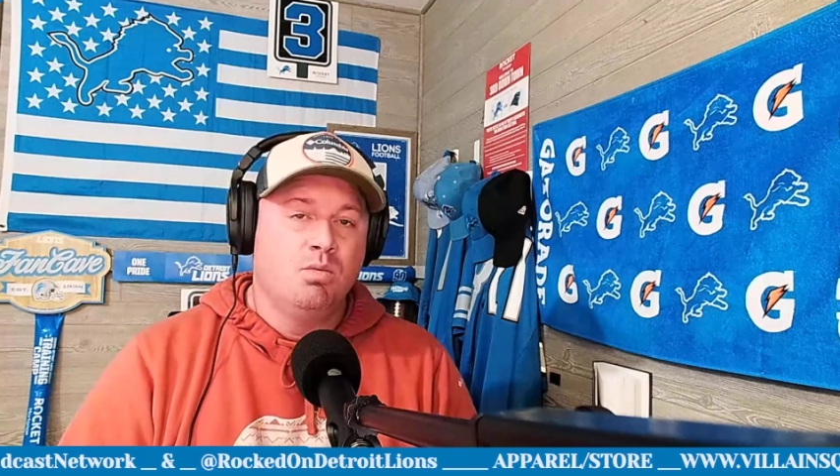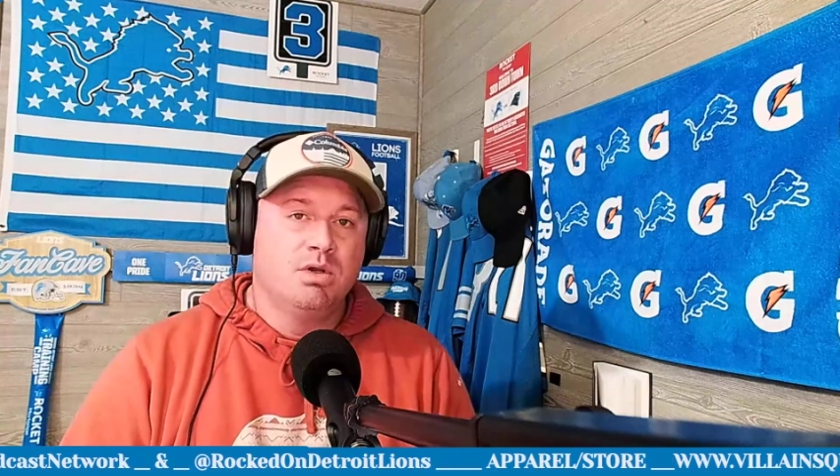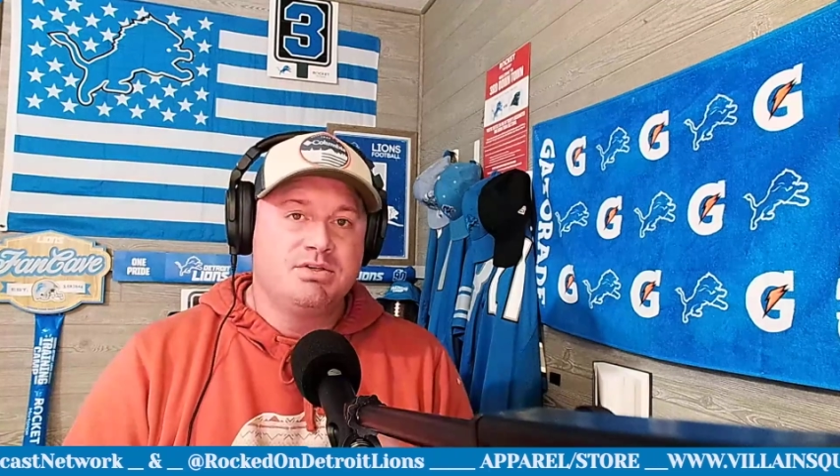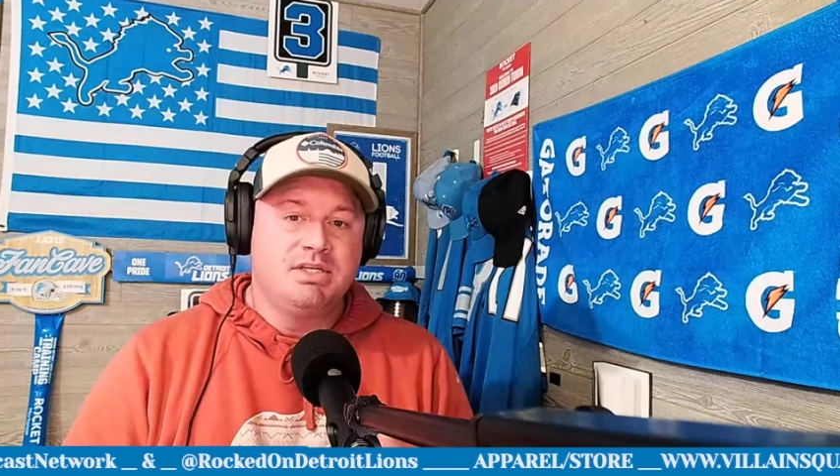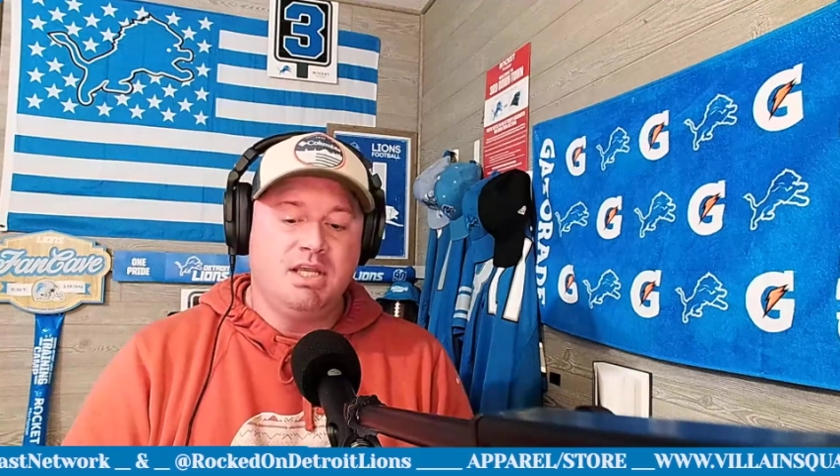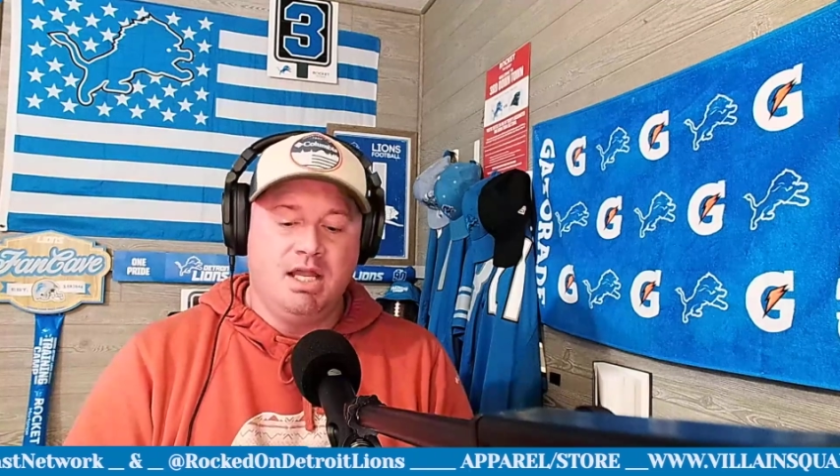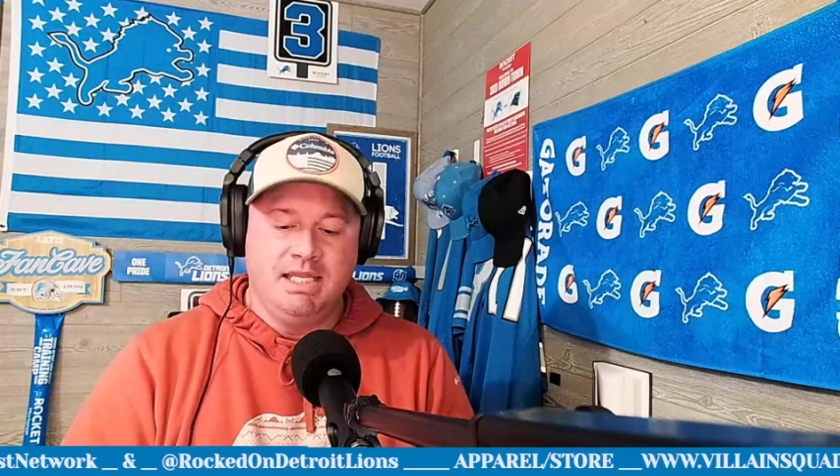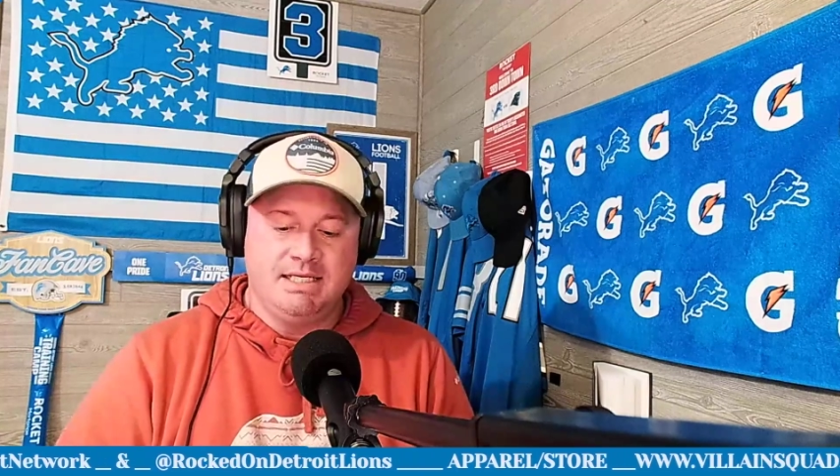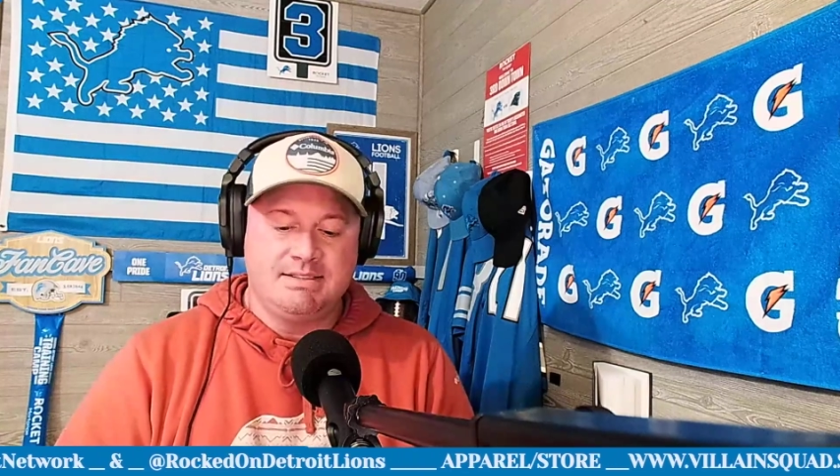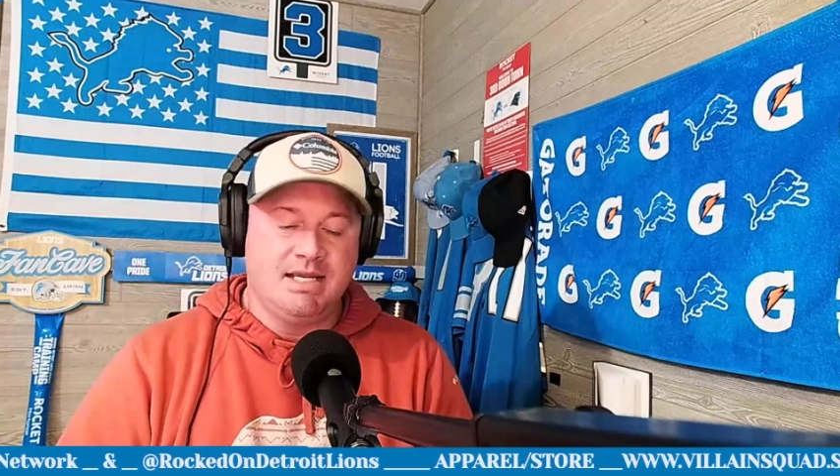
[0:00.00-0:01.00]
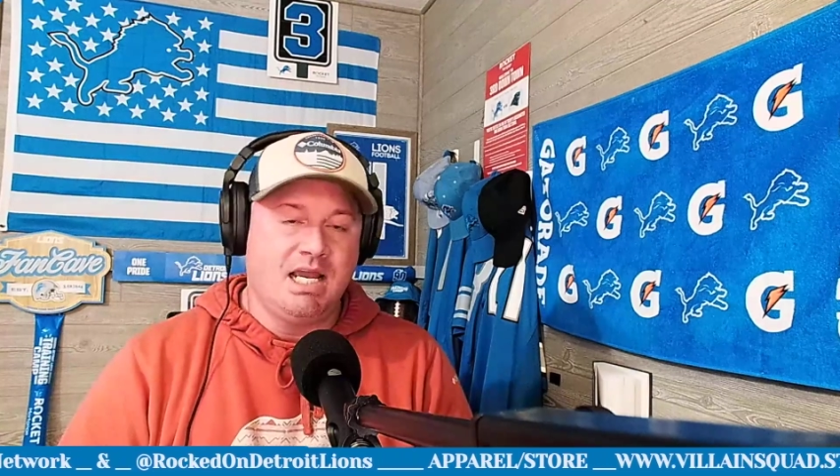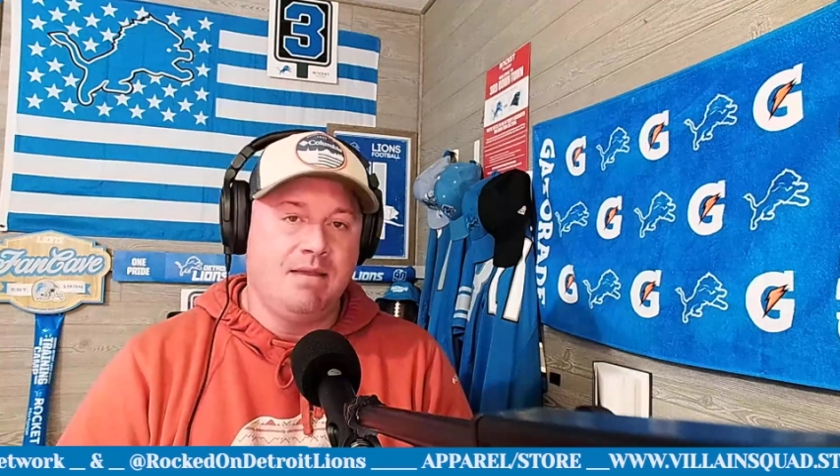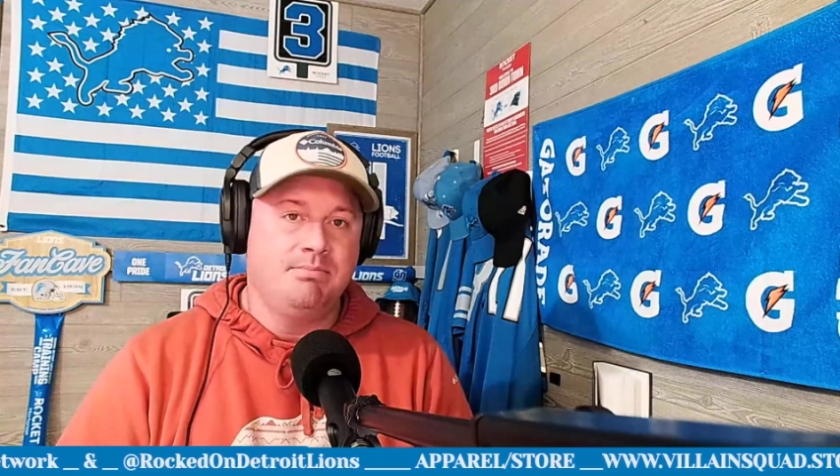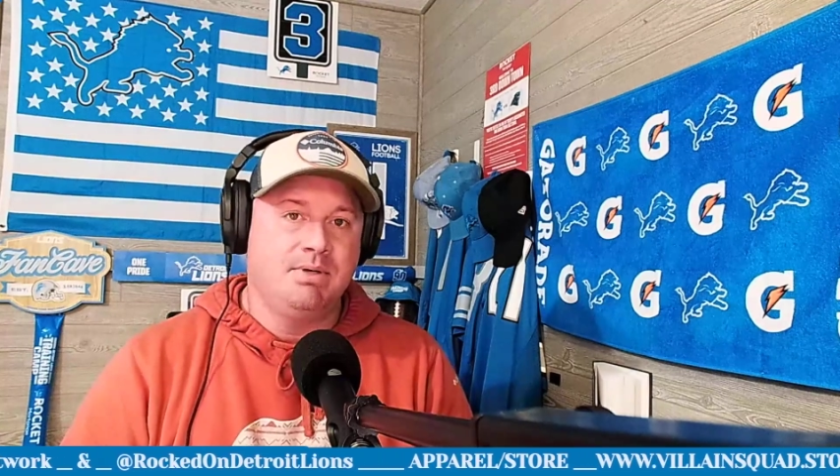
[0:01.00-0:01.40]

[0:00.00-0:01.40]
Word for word: We'll see y'all next time,